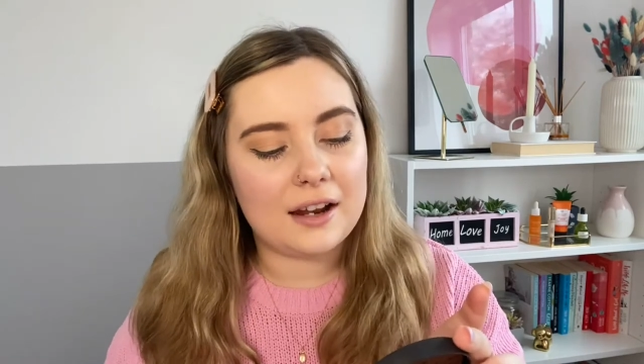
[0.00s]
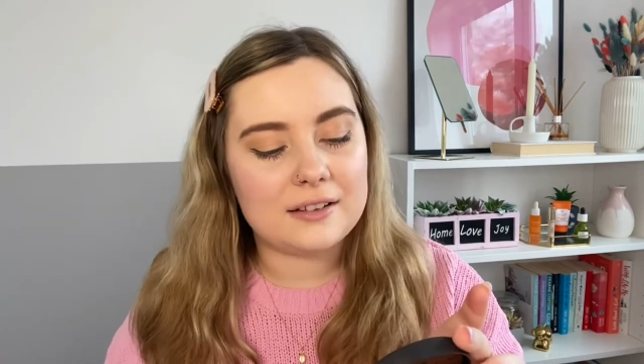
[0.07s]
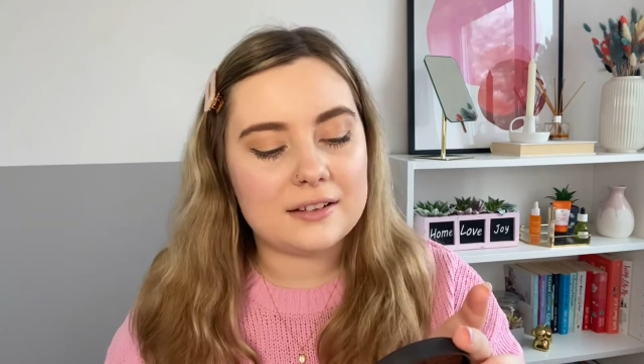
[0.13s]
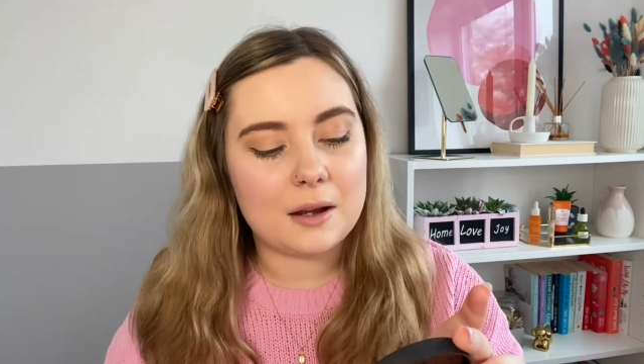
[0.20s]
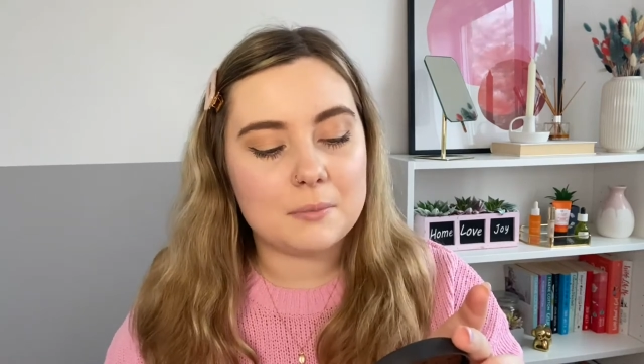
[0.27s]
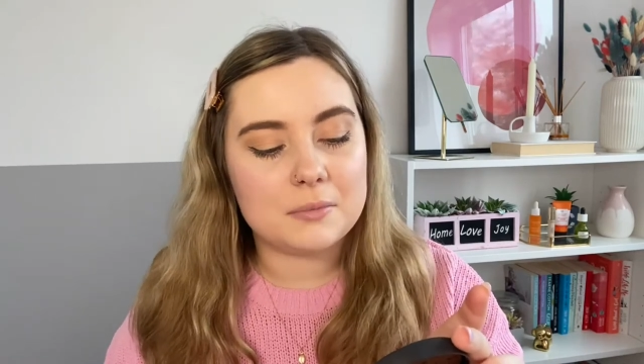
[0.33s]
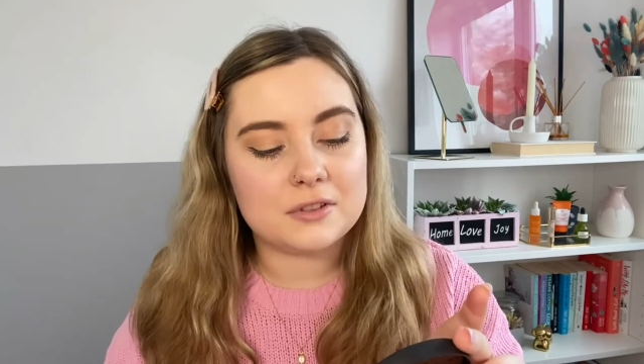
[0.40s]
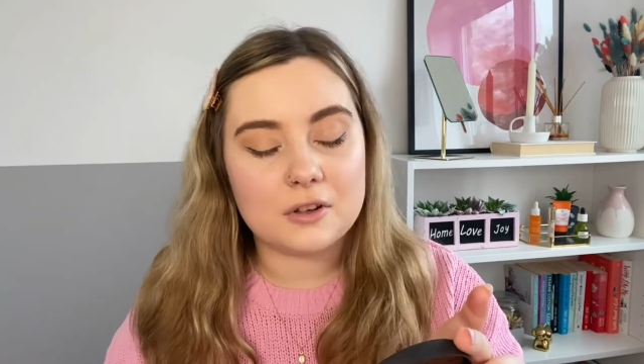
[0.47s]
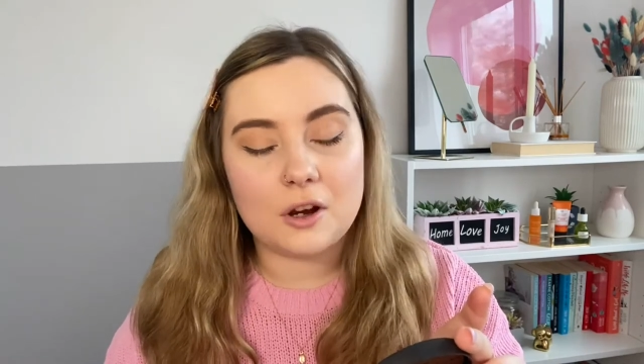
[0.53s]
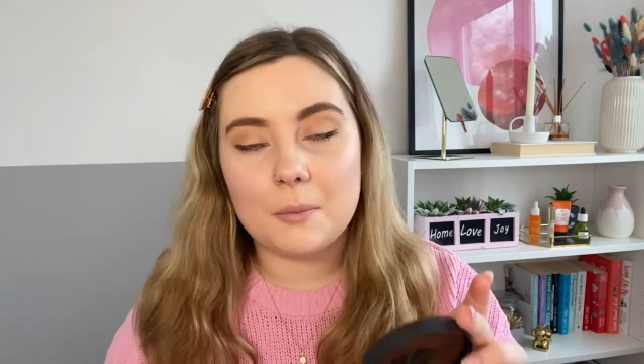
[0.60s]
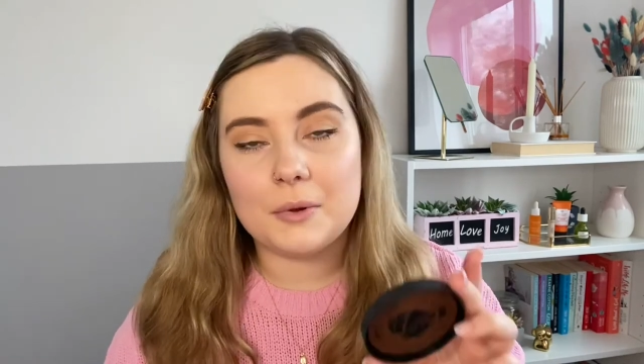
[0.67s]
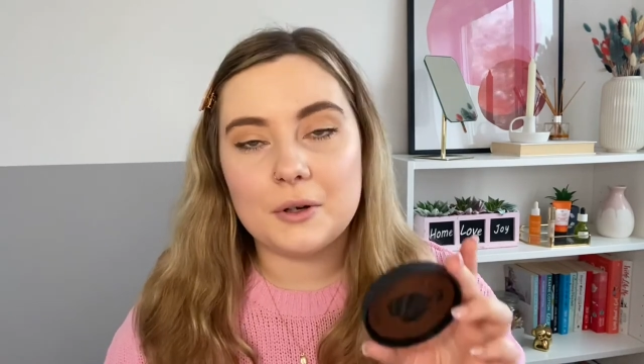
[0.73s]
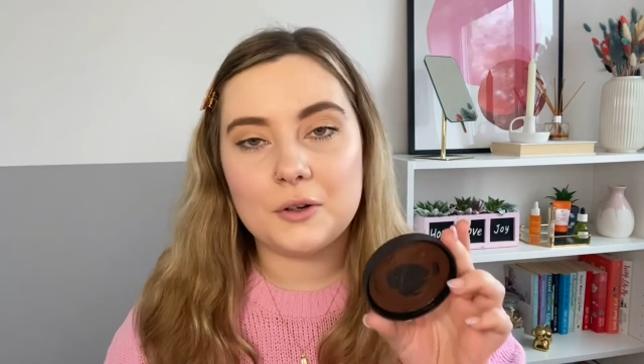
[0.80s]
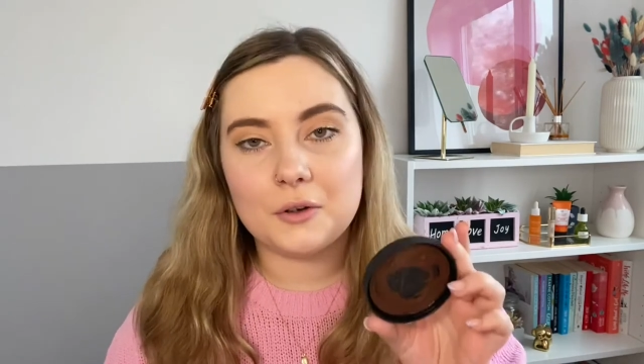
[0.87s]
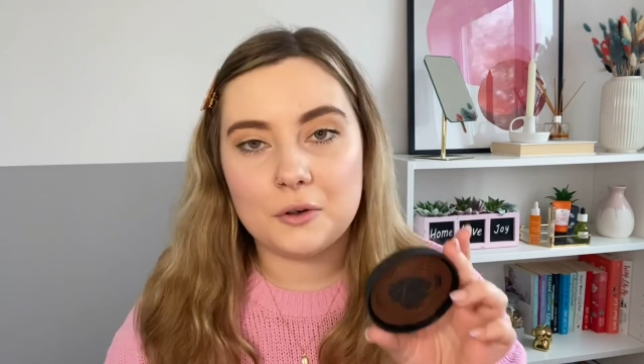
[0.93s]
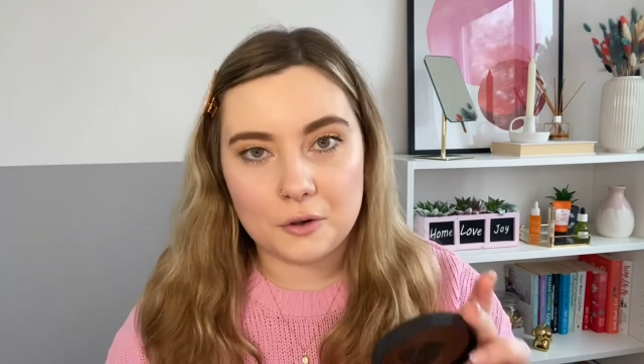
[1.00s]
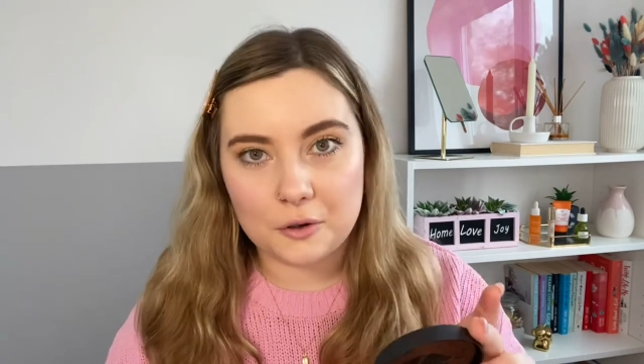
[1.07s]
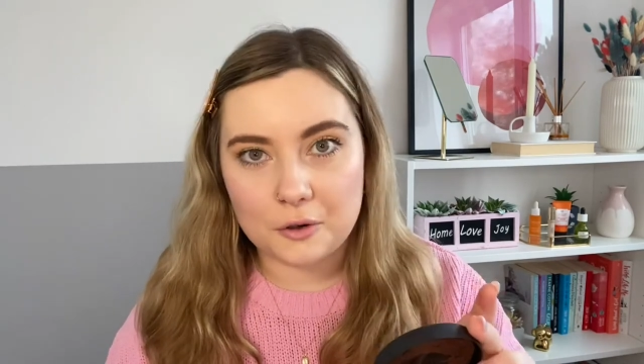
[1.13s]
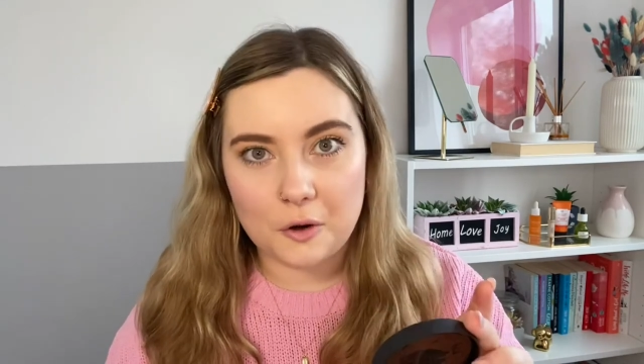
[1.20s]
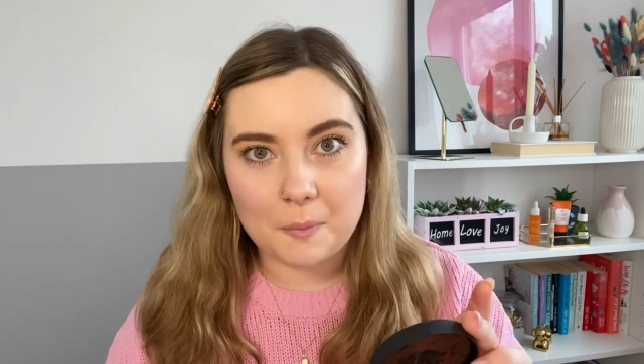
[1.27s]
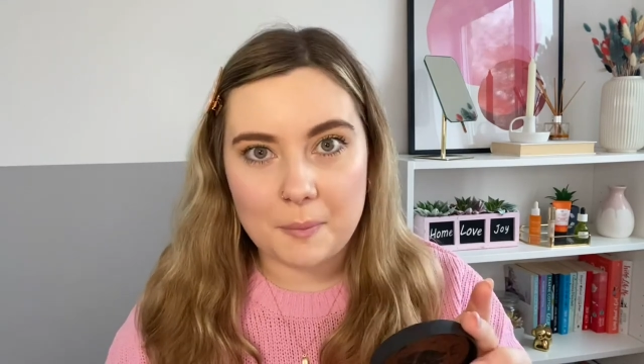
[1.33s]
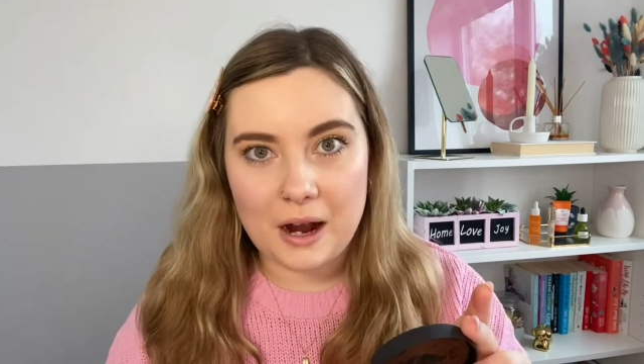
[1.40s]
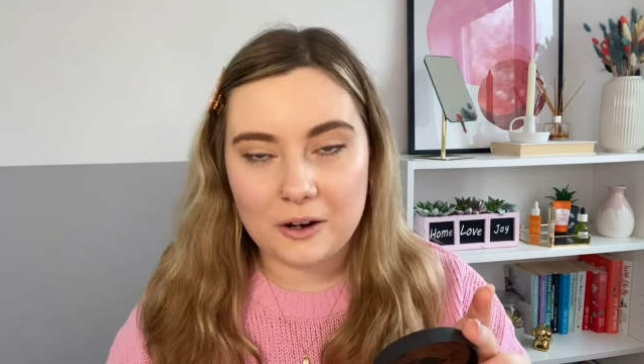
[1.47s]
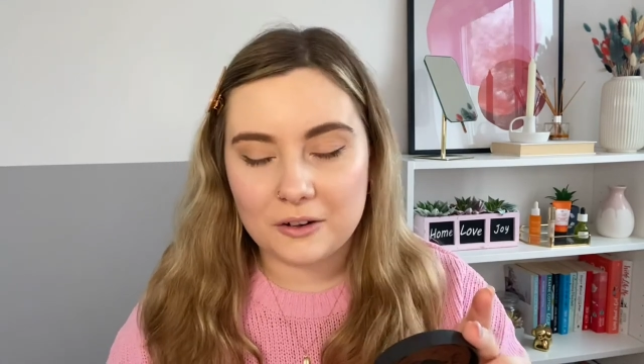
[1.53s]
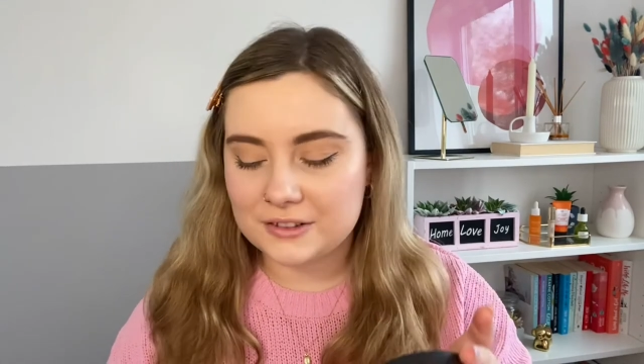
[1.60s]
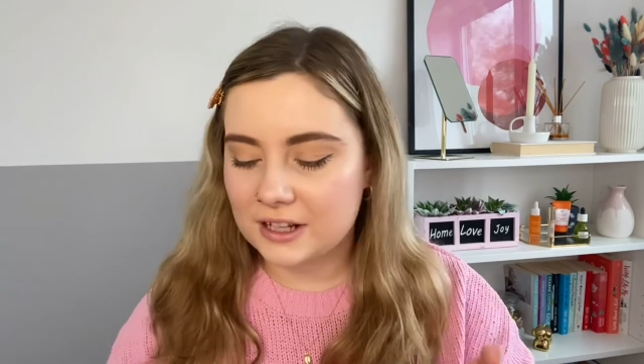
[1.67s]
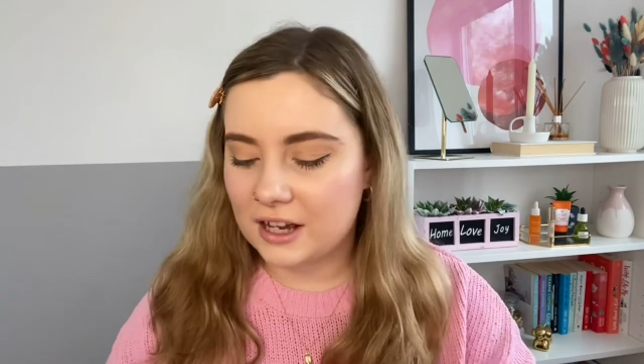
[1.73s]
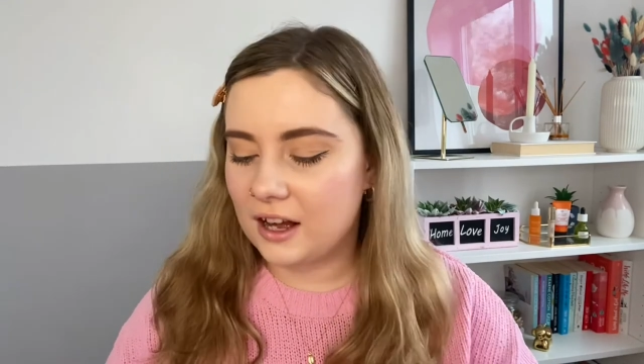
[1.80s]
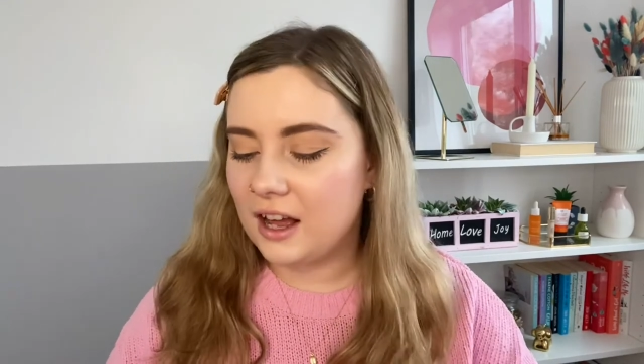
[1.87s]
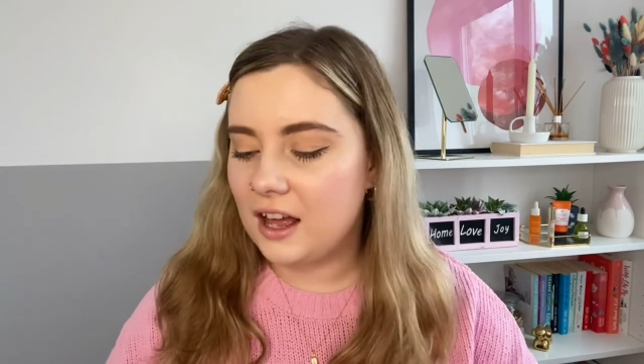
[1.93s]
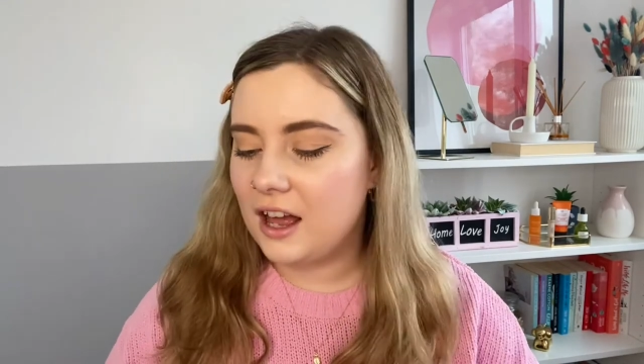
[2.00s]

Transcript: and absorbent cocoa powder.